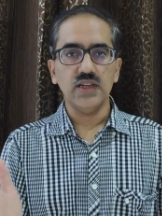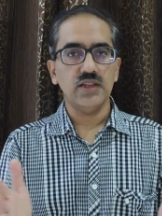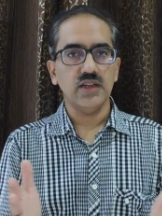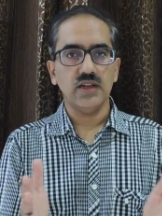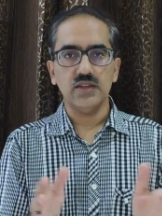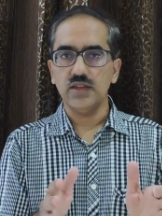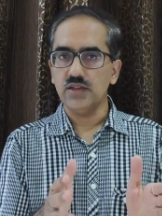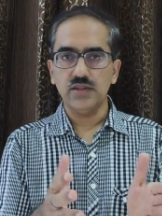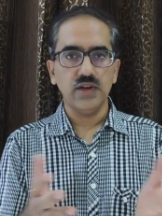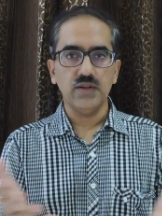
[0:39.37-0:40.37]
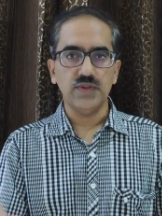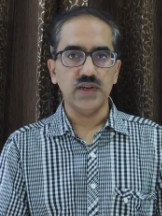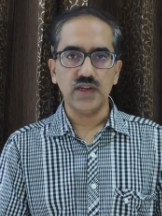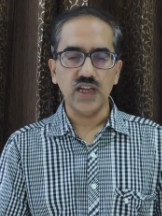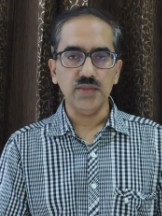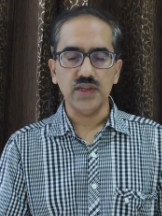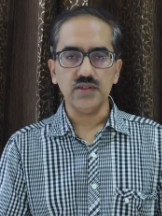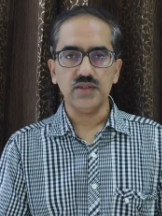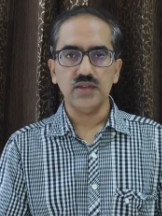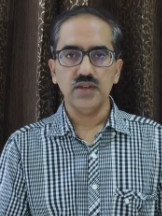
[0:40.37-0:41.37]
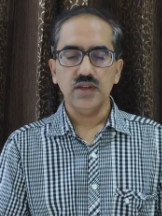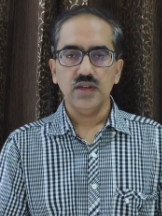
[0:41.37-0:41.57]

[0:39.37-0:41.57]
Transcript: that there are, there are three different timings